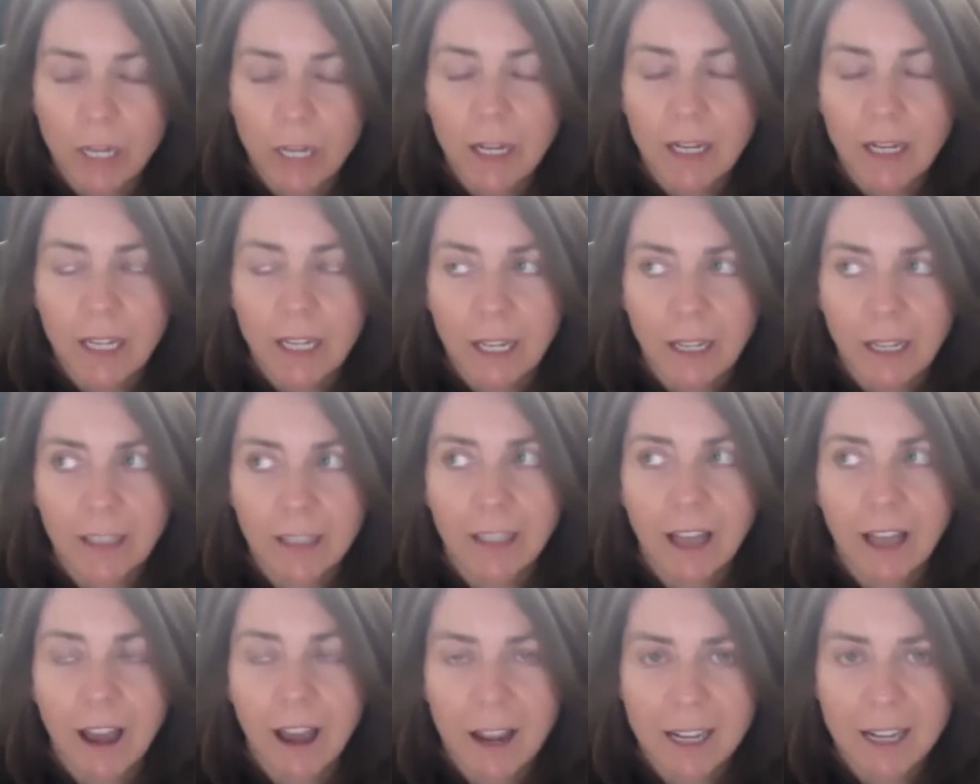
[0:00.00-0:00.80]
I, I
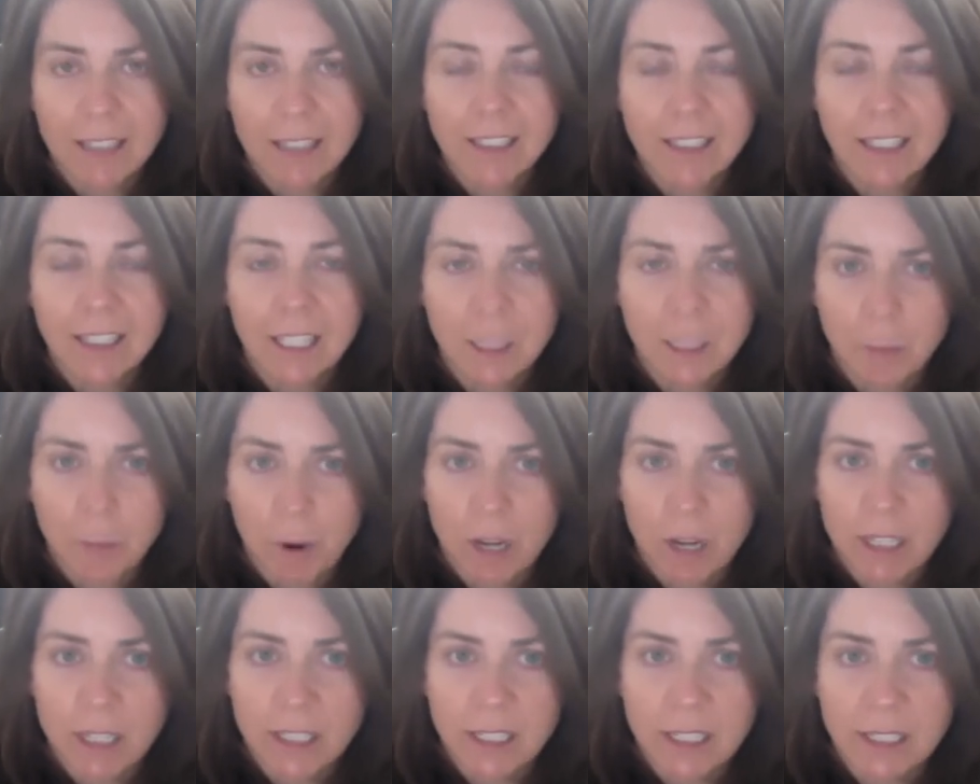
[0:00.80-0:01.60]
can't lie and say that the
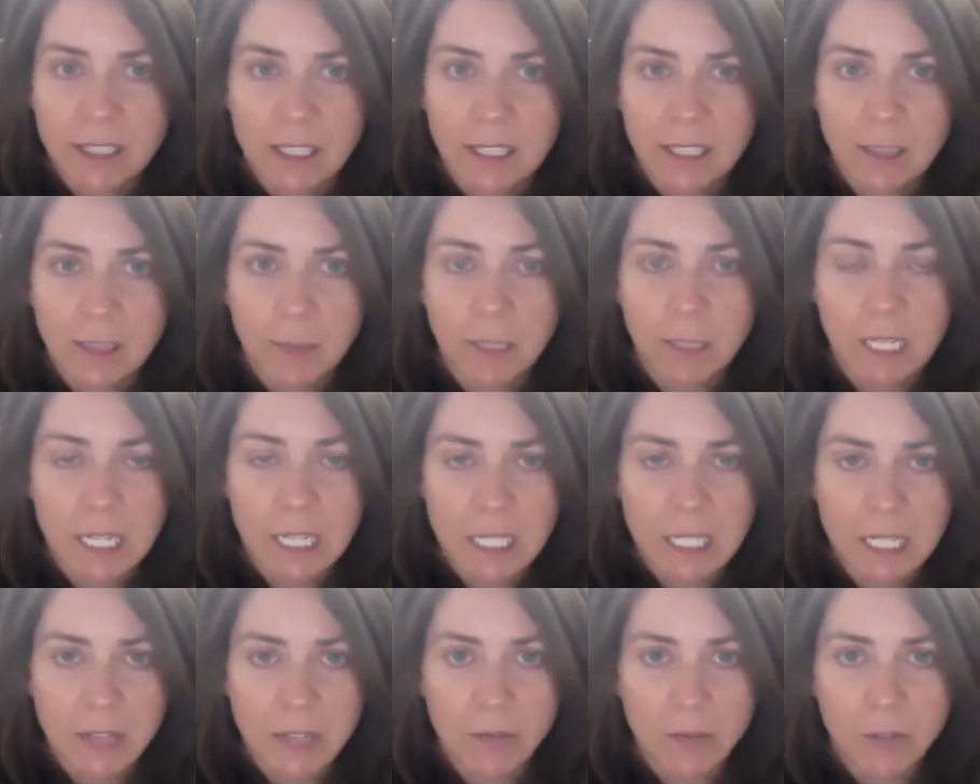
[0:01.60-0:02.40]
process has been
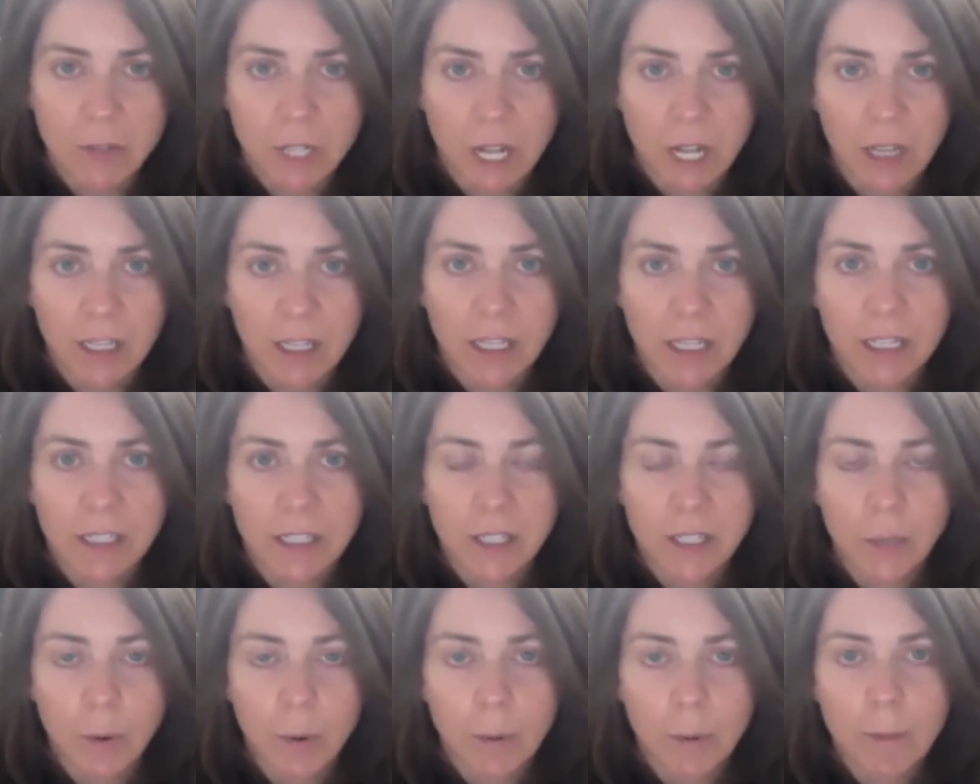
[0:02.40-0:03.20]
easy for Dalia,
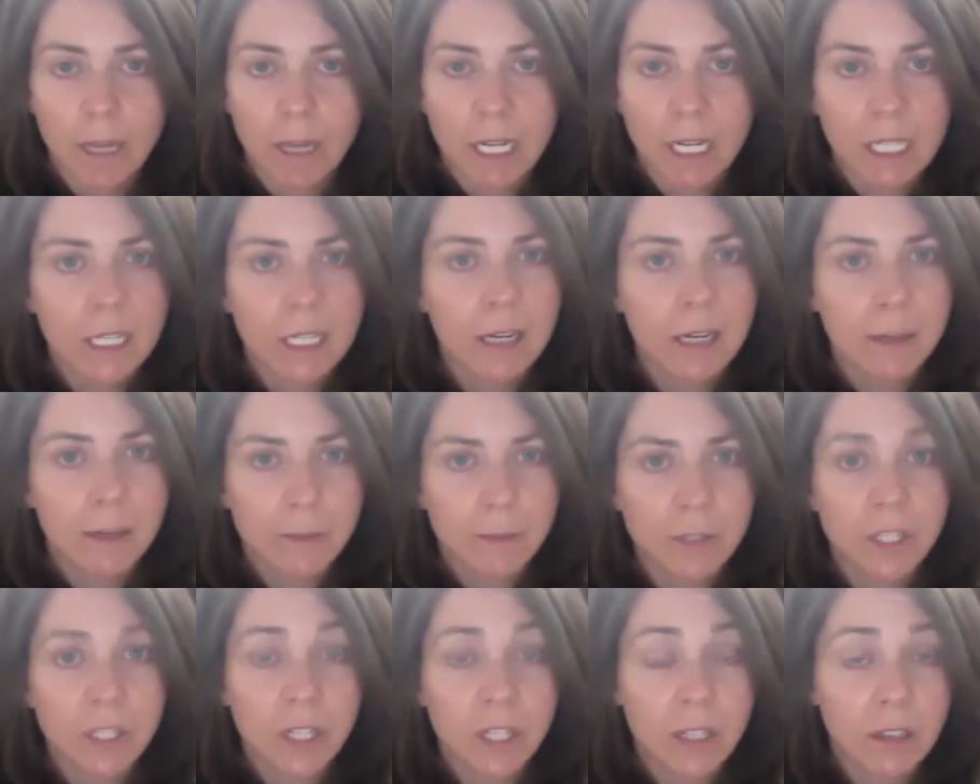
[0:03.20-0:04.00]
and there were many
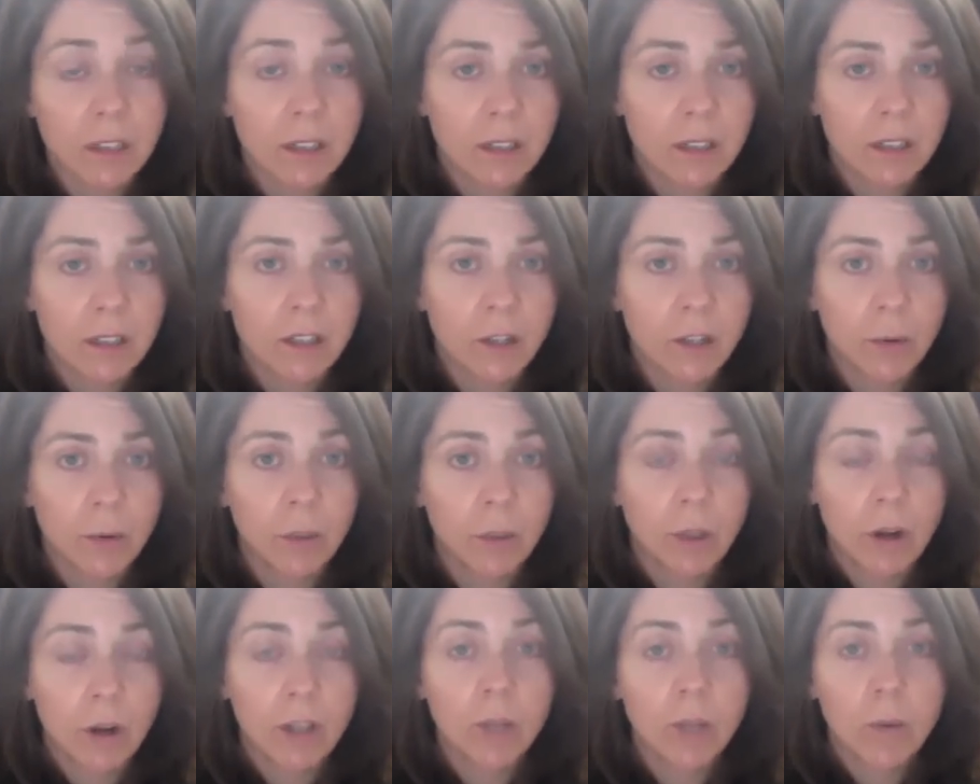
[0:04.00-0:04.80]
times that you know
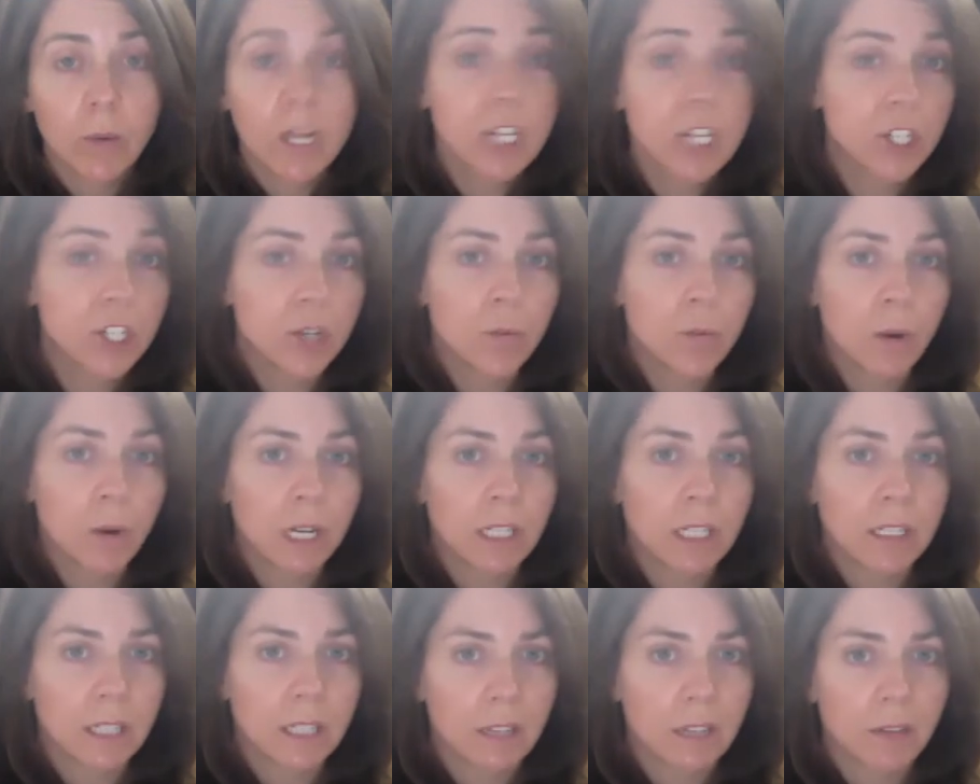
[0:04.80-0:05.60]
along the way she
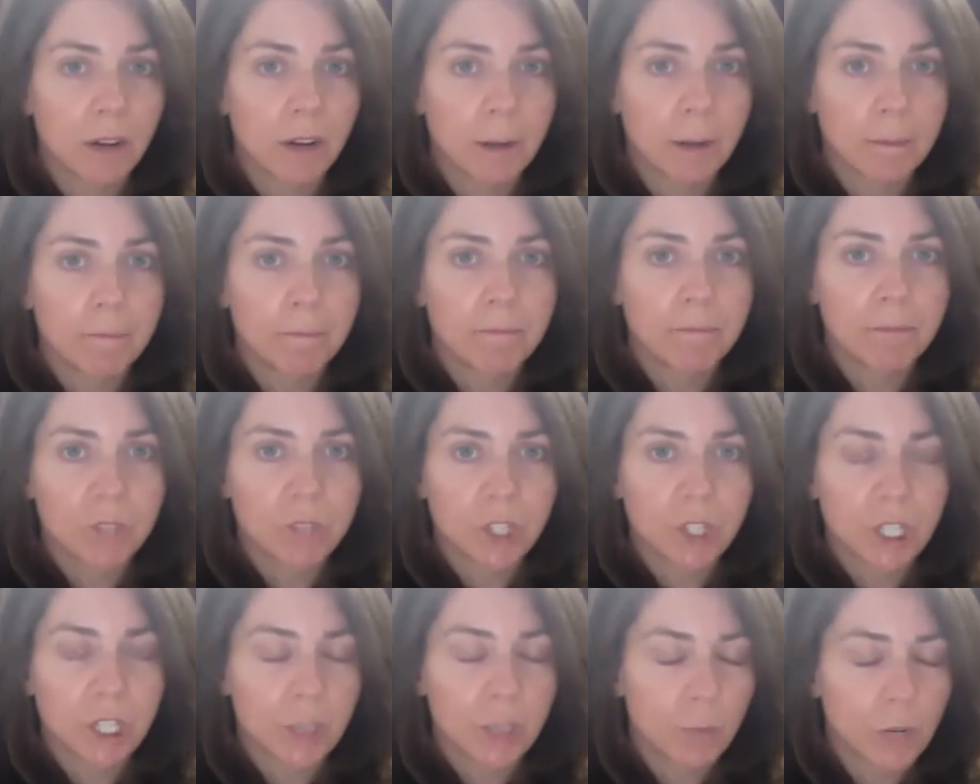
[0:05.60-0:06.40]
wanted to give up.
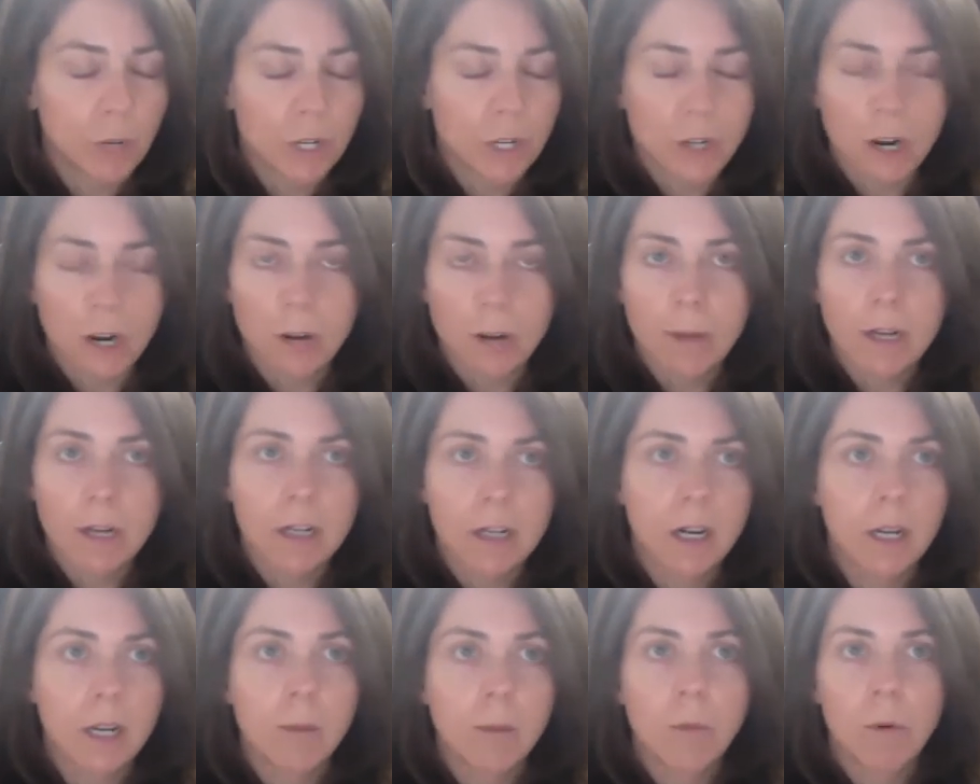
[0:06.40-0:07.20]
She didn't want to talk about
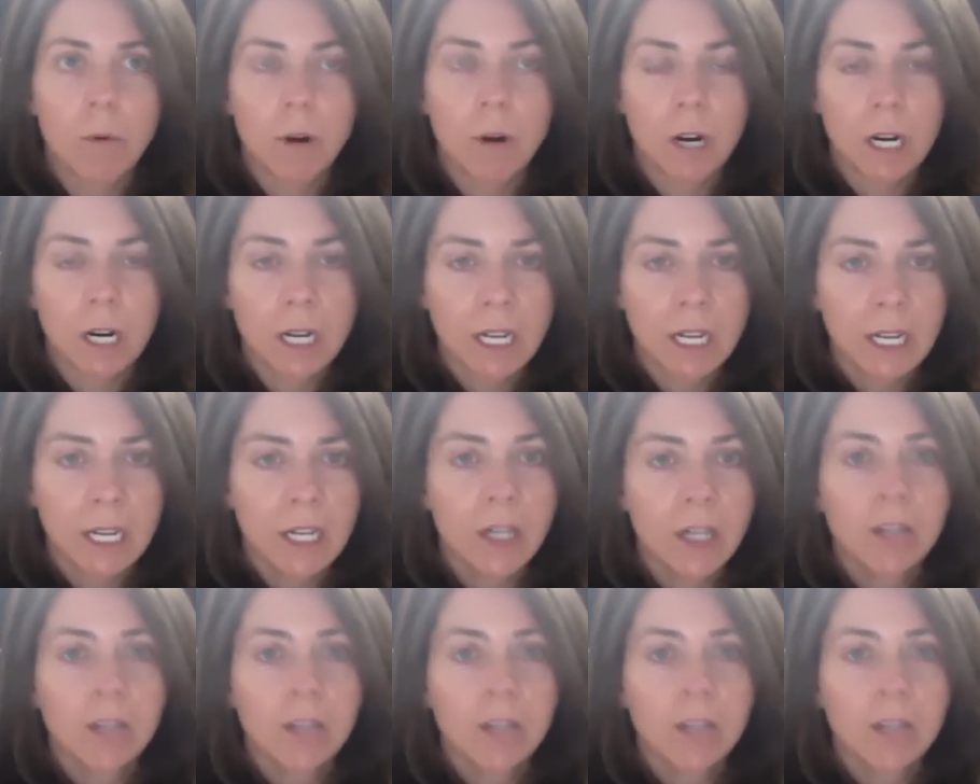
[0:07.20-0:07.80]
it anymore.